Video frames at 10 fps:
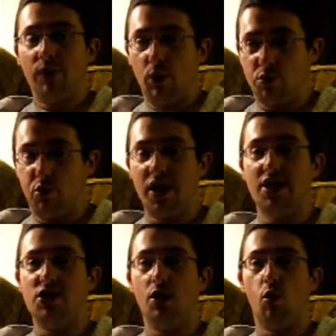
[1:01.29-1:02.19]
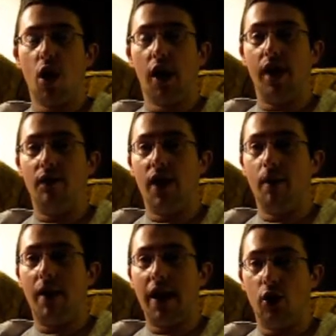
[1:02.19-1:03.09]
it was pretty easy to walk on
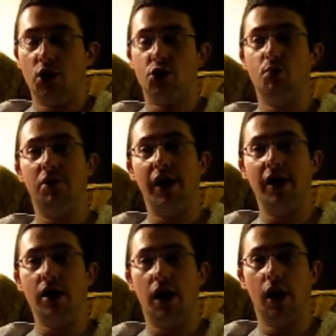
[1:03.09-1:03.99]
them. I also played